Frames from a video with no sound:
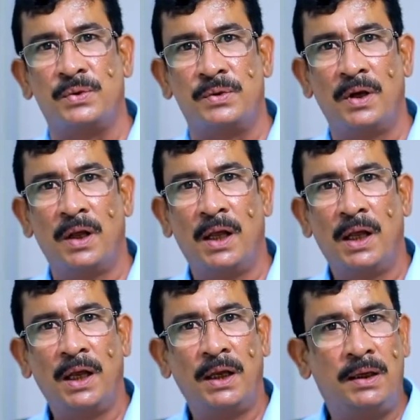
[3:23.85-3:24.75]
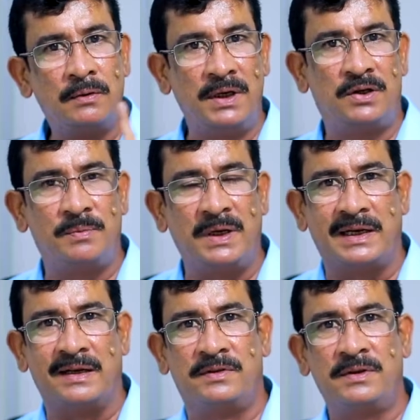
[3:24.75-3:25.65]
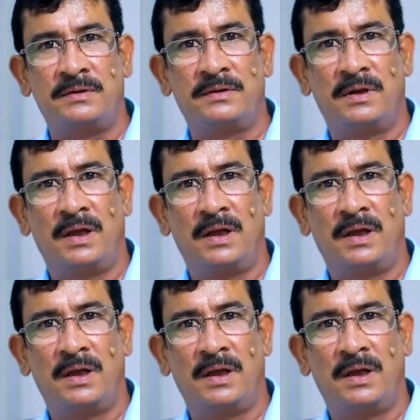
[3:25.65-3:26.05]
2. You need to be clever.